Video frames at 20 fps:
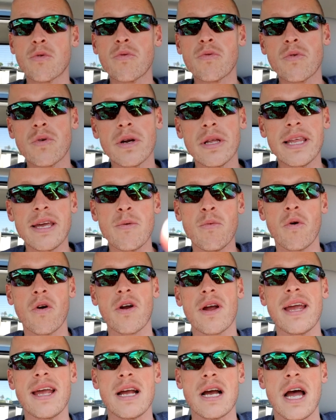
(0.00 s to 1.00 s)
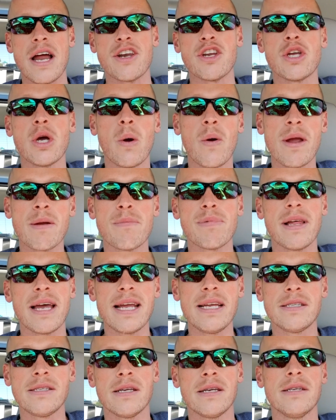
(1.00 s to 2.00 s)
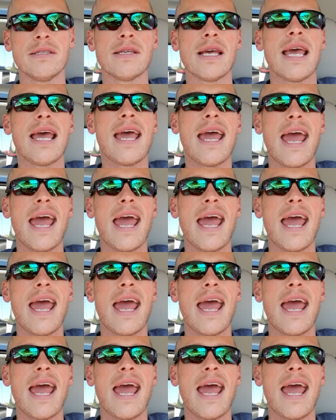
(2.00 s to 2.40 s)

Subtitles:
really working on going places